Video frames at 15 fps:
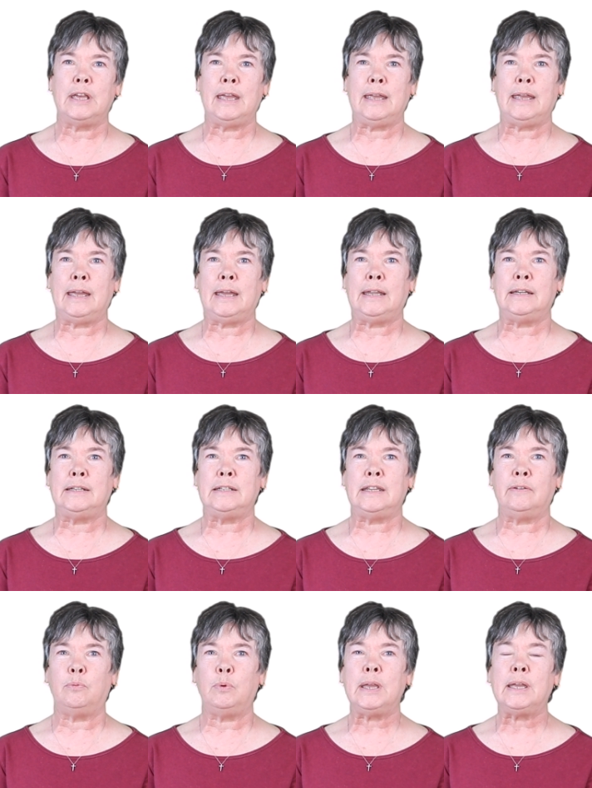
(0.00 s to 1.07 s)
and
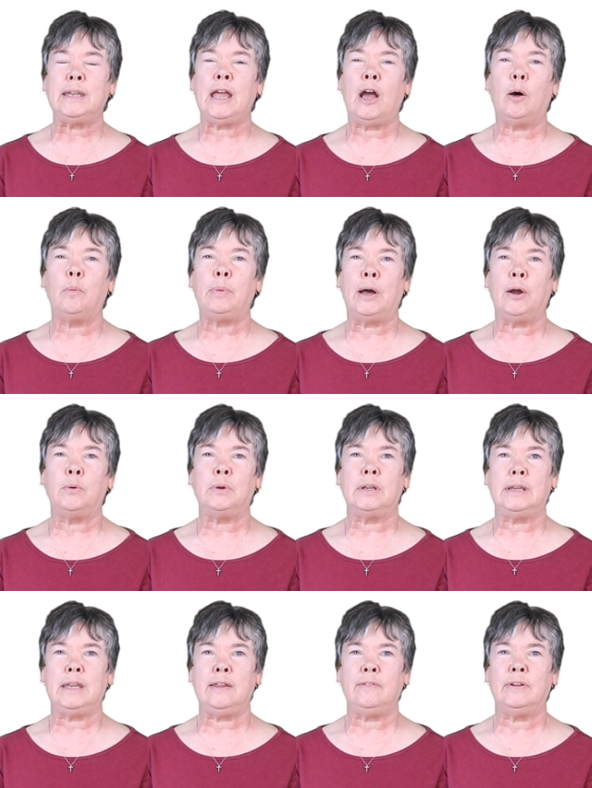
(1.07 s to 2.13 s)
if we can help out
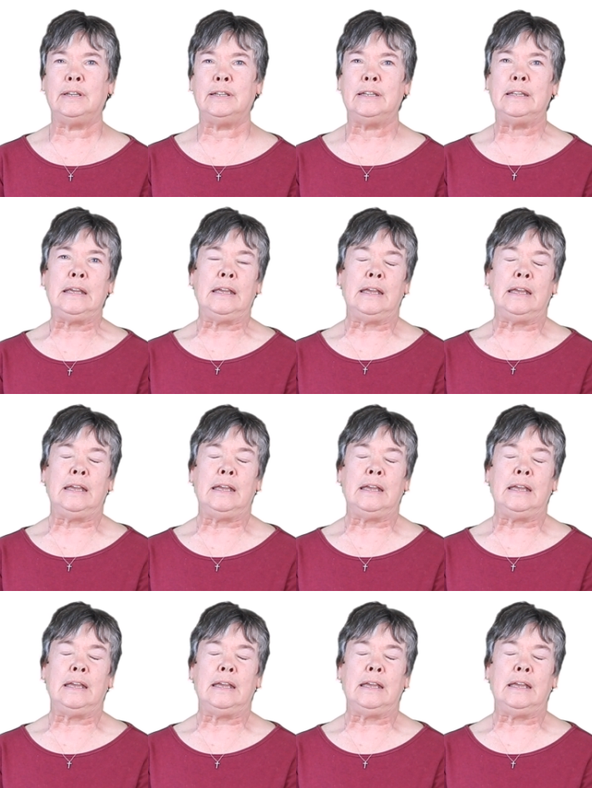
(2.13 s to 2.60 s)
even